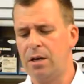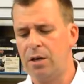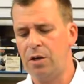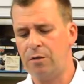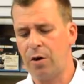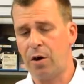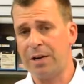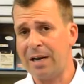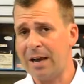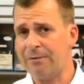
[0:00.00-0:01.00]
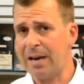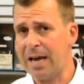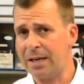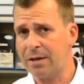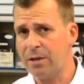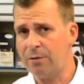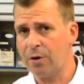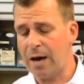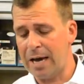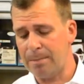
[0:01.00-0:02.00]
You've got on the left leg, you've
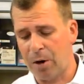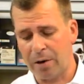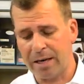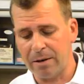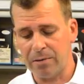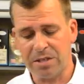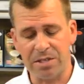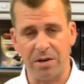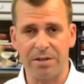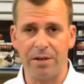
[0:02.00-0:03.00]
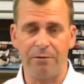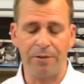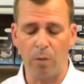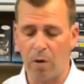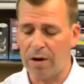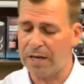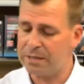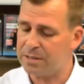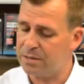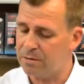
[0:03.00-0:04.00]
got a pocket, which is ideal for your
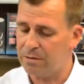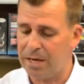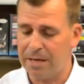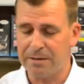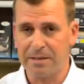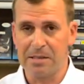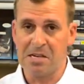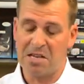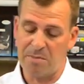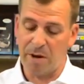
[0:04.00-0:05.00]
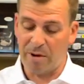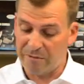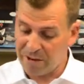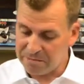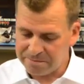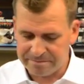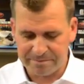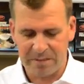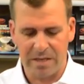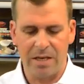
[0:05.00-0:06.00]
wallet or your mobile phone.
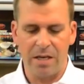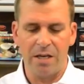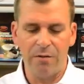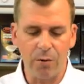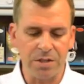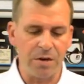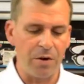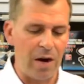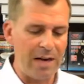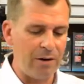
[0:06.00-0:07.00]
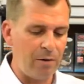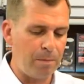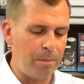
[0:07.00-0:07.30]
You've also got a little